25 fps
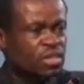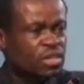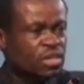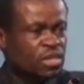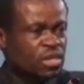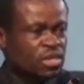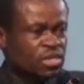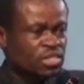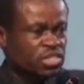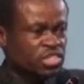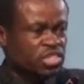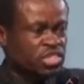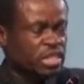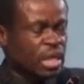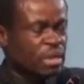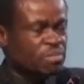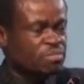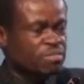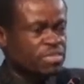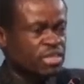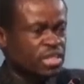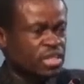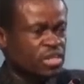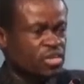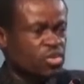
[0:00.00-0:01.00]
It is
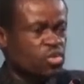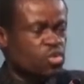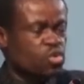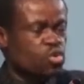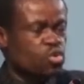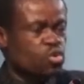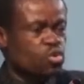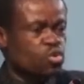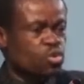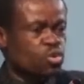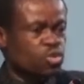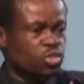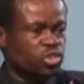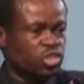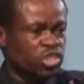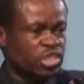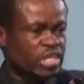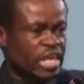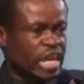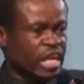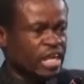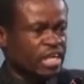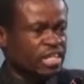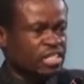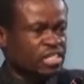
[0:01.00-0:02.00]
something whose
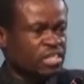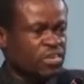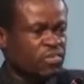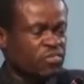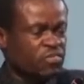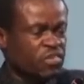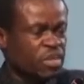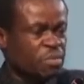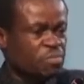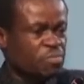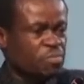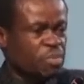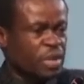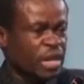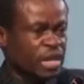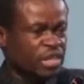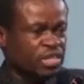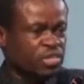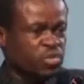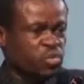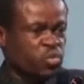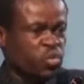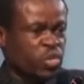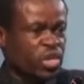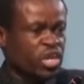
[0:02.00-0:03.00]
negative
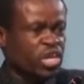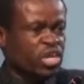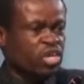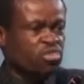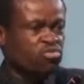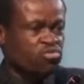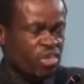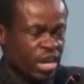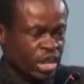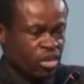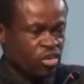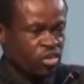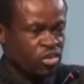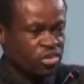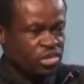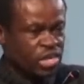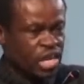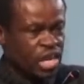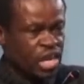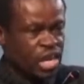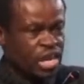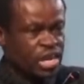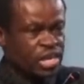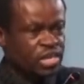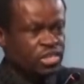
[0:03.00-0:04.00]
impact we
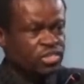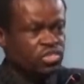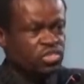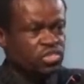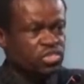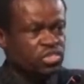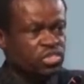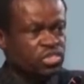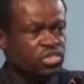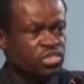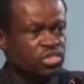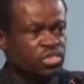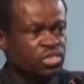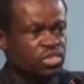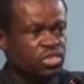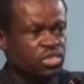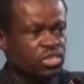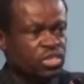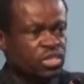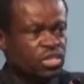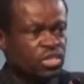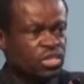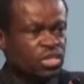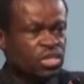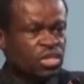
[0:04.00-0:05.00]
recognize.
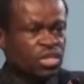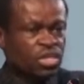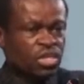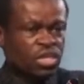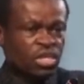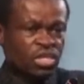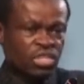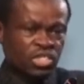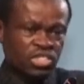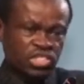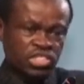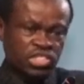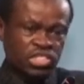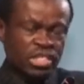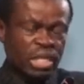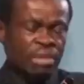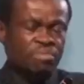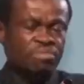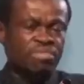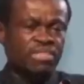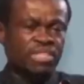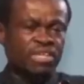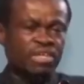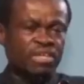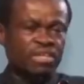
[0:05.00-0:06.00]
It is
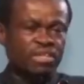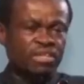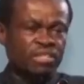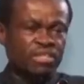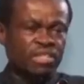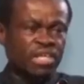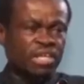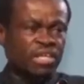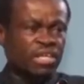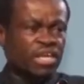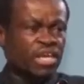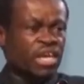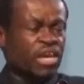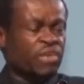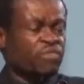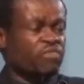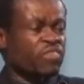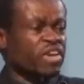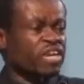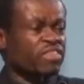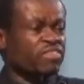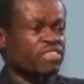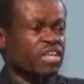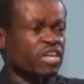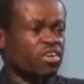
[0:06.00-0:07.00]
something that
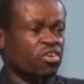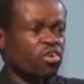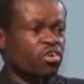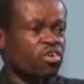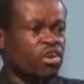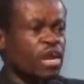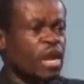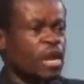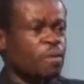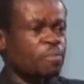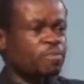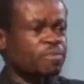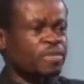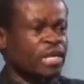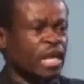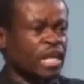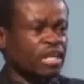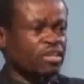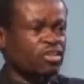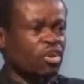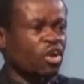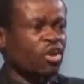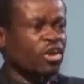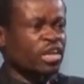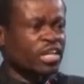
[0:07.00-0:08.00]
even the corrupt
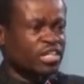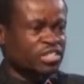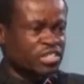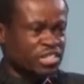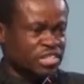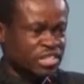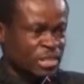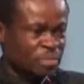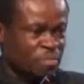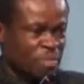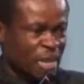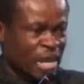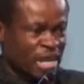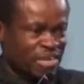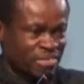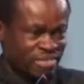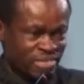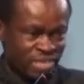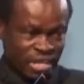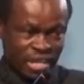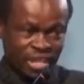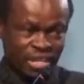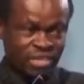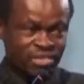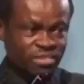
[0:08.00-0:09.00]
acknowledge is a
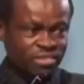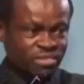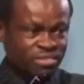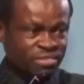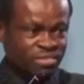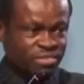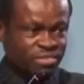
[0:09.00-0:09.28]
bad thing.